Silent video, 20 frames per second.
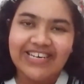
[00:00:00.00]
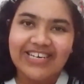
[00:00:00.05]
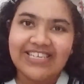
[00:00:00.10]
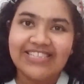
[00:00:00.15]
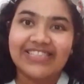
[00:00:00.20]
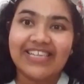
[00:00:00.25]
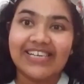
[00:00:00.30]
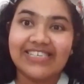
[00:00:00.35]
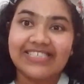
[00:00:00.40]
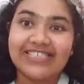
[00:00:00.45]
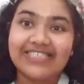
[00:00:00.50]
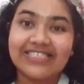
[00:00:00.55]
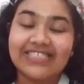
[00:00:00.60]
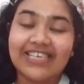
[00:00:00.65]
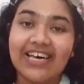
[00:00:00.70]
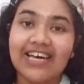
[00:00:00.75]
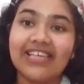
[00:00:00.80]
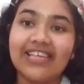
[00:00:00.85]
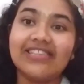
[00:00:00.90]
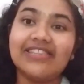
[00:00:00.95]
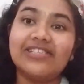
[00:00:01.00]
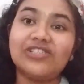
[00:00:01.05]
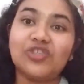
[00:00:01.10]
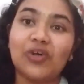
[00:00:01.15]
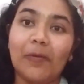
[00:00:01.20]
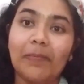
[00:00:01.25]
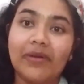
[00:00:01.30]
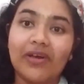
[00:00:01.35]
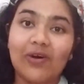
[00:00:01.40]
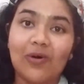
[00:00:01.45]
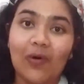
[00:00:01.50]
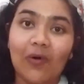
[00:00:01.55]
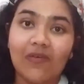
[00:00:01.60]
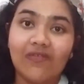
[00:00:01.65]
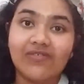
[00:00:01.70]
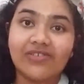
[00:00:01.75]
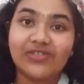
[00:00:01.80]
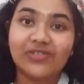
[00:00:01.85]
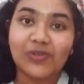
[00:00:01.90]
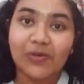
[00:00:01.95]
That is the topic
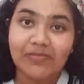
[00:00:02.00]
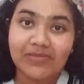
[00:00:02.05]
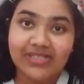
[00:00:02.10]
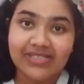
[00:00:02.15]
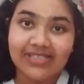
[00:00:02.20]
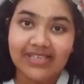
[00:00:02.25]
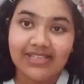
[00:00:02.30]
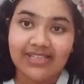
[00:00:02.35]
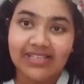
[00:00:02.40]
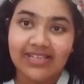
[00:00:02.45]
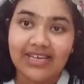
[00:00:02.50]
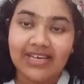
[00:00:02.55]
of domicile.